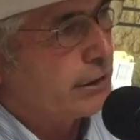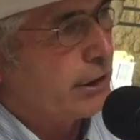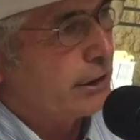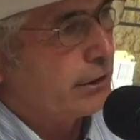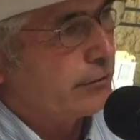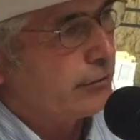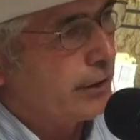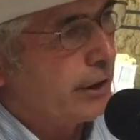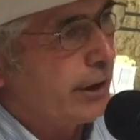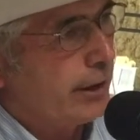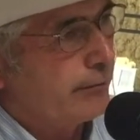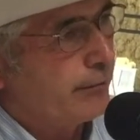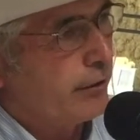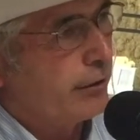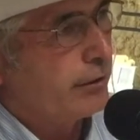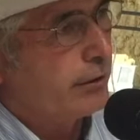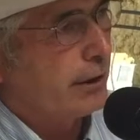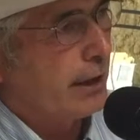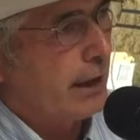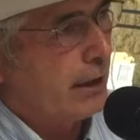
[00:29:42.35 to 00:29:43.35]
country up
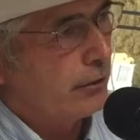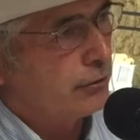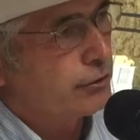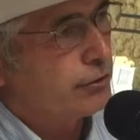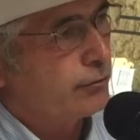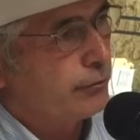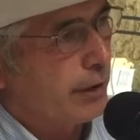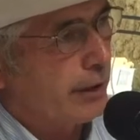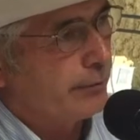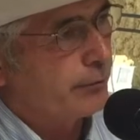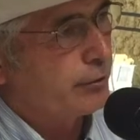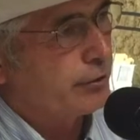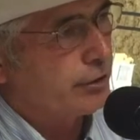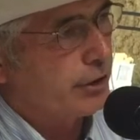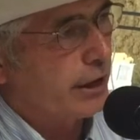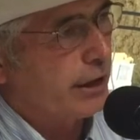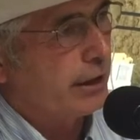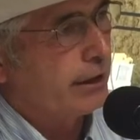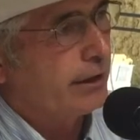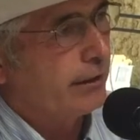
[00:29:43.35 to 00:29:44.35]
that the House of
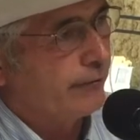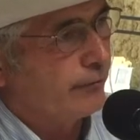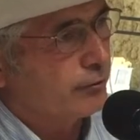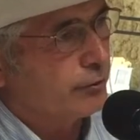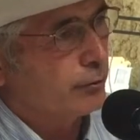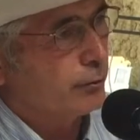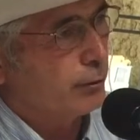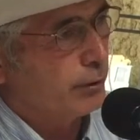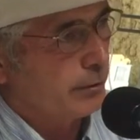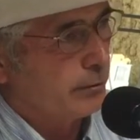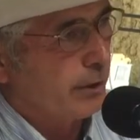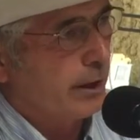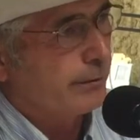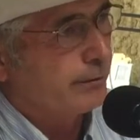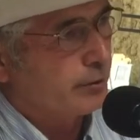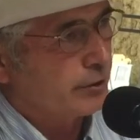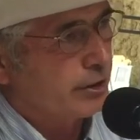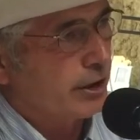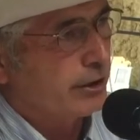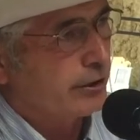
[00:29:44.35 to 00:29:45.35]
Representatives would
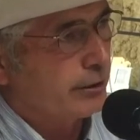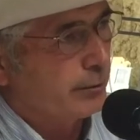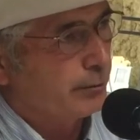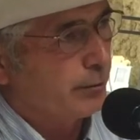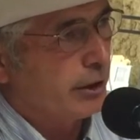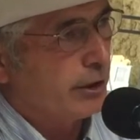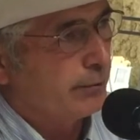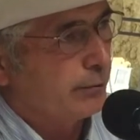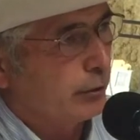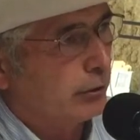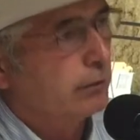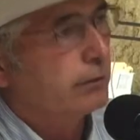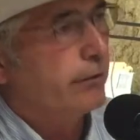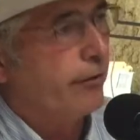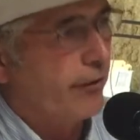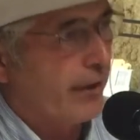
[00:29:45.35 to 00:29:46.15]
represent the people.